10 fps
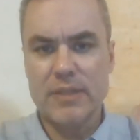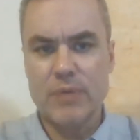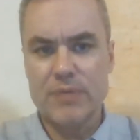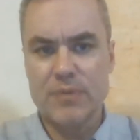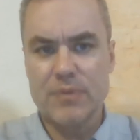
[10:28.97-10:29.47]
it
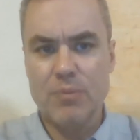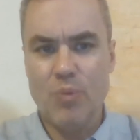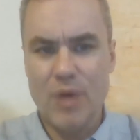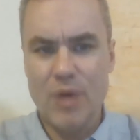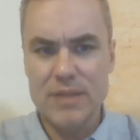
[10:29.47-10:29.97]
went
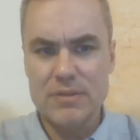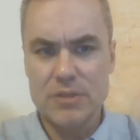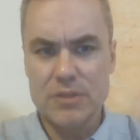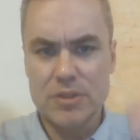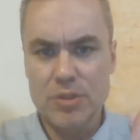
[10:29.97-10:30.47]
from
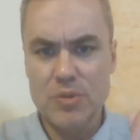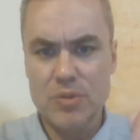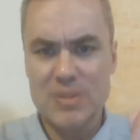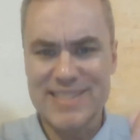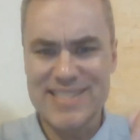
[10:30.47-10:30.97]
1 to
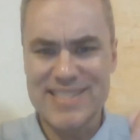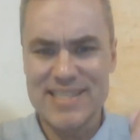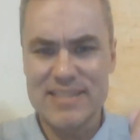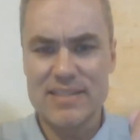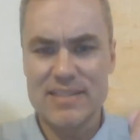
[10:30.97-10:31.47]
2 to
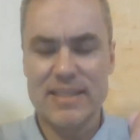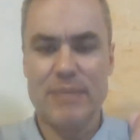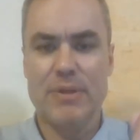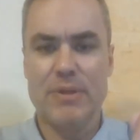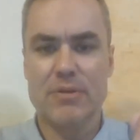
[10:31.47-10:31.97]
6
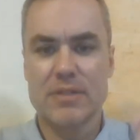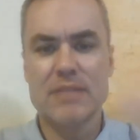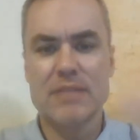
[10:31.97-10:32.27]
centimeters.